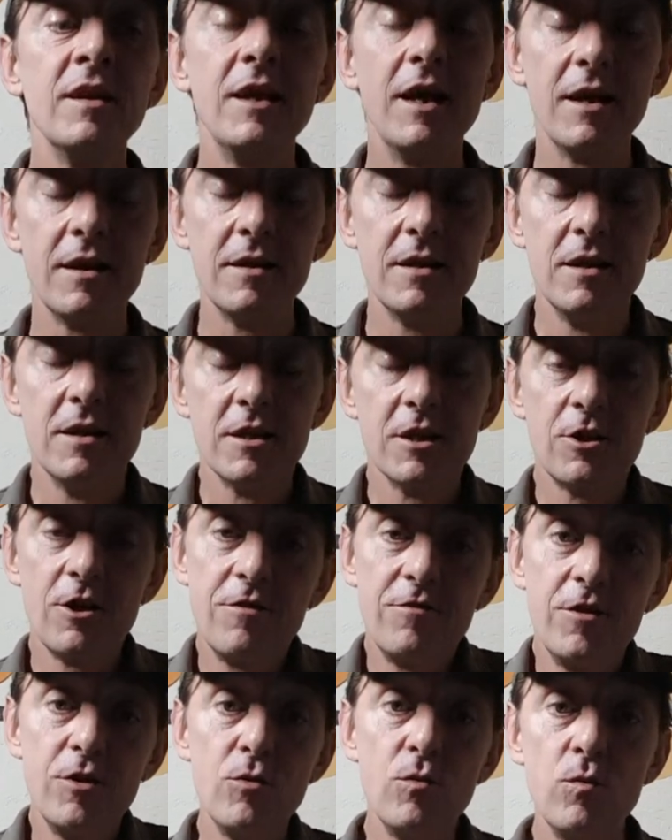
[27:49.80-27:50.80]
Yeah, so
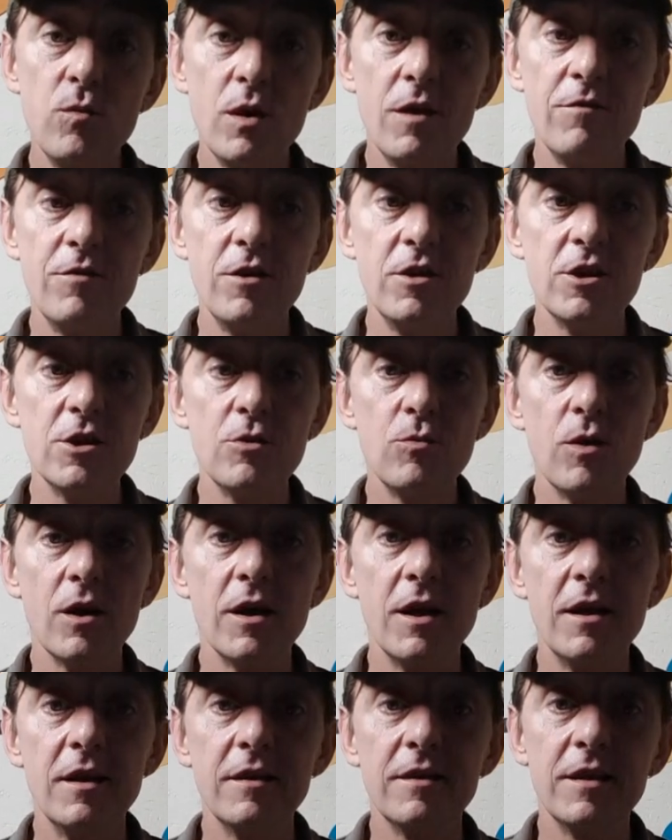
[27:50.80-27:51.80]
if you do
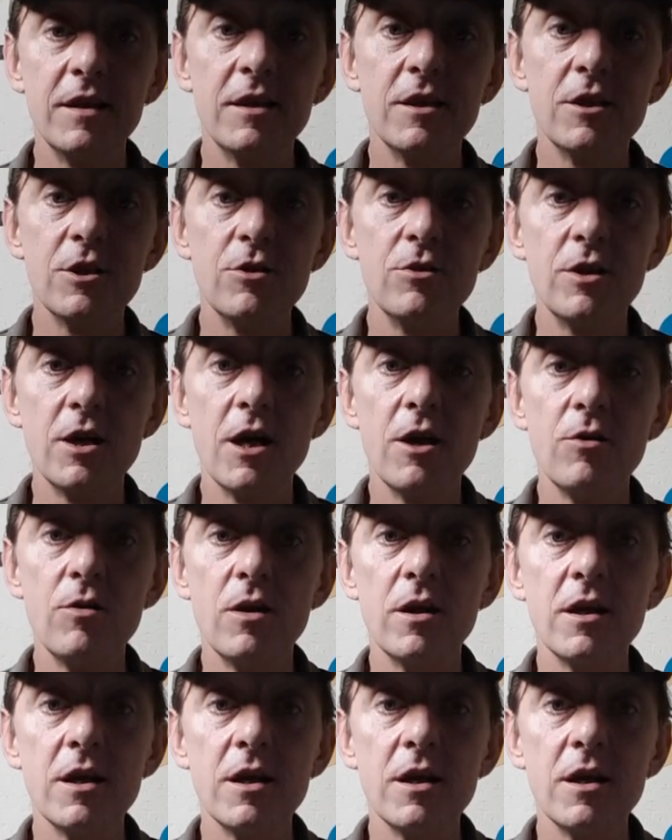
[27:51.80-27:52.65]
want anything, do go.